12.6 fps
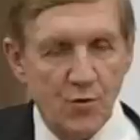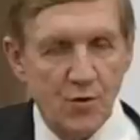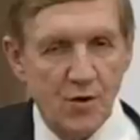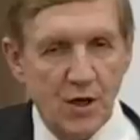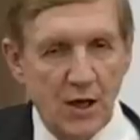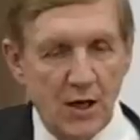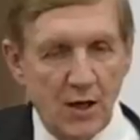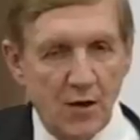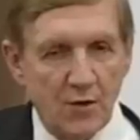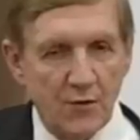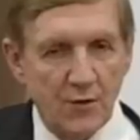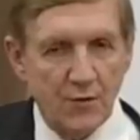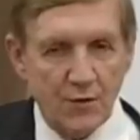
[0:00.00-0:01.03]
book
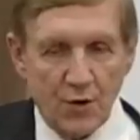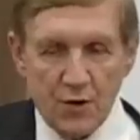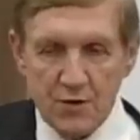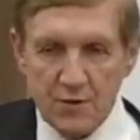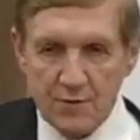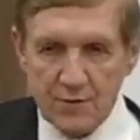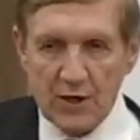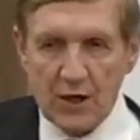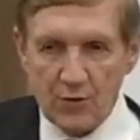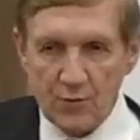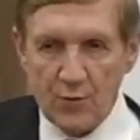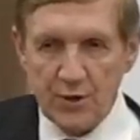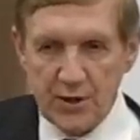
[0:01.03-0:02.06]
on the thought of
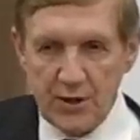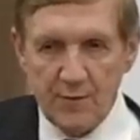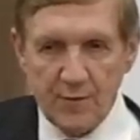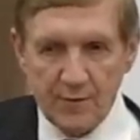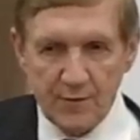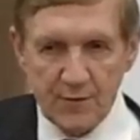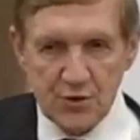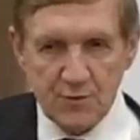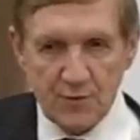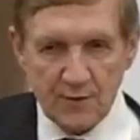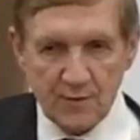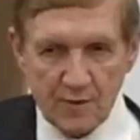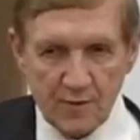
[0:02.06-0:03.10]
Karl Wojtyla, which
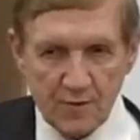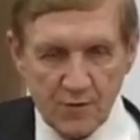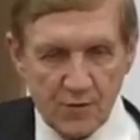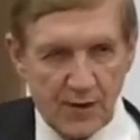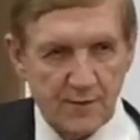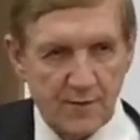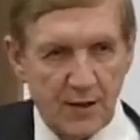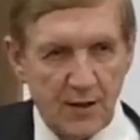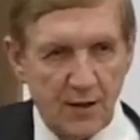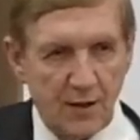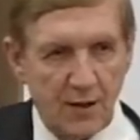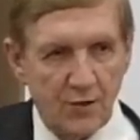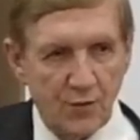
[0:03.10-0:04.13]
was also
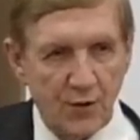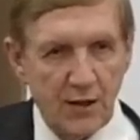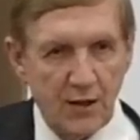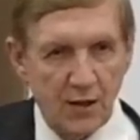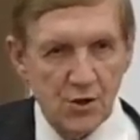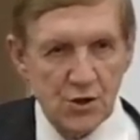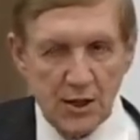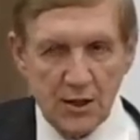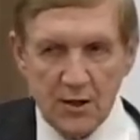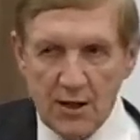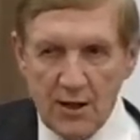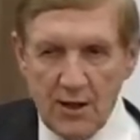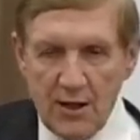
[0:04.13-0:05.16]
translated into English
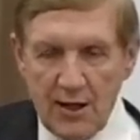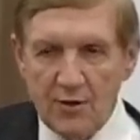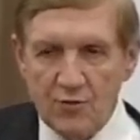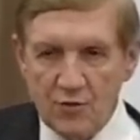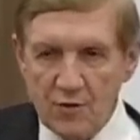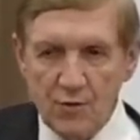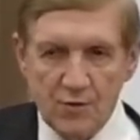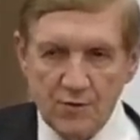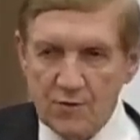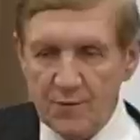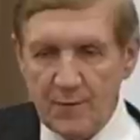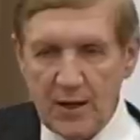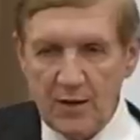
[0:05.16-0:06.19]
and introduced
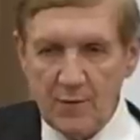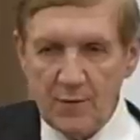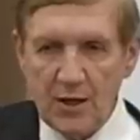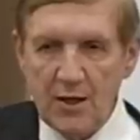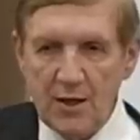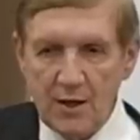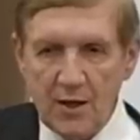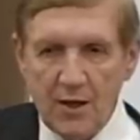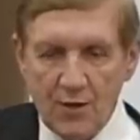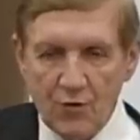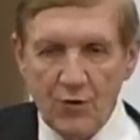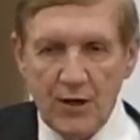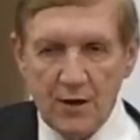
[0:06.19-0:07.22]
to many, many
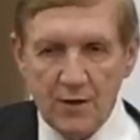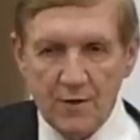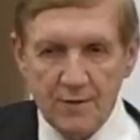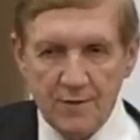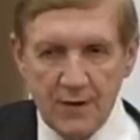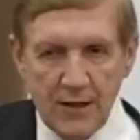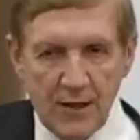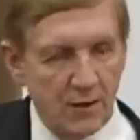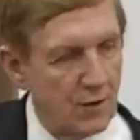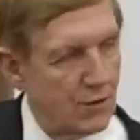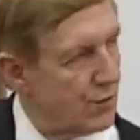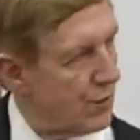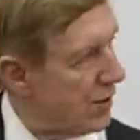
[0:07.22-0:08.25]
readers
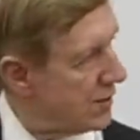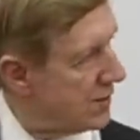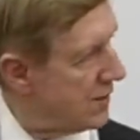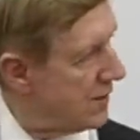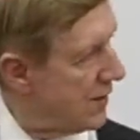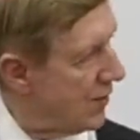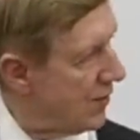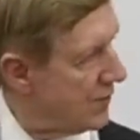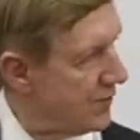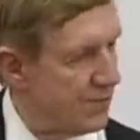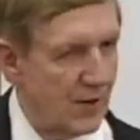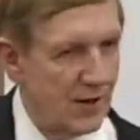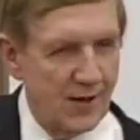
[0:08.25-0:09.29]
the thought
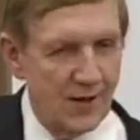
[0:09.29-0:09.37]
of,